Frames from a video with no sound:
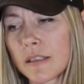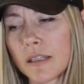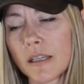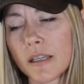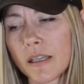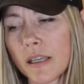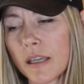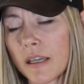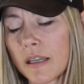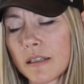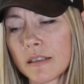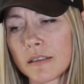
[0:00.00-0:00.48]

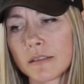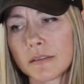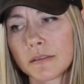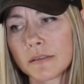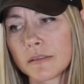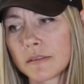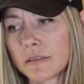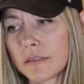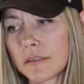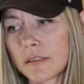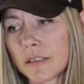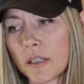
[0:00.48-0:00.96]
again,
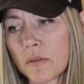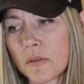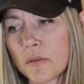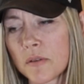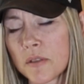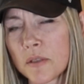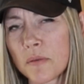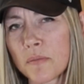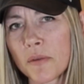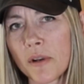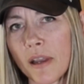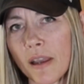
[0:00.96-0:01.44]
I was
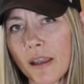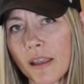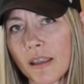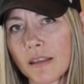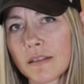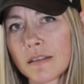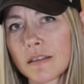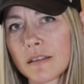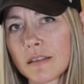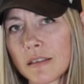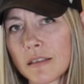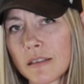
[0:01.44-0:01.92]

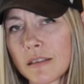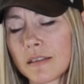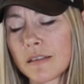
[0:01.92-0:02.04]
surprised.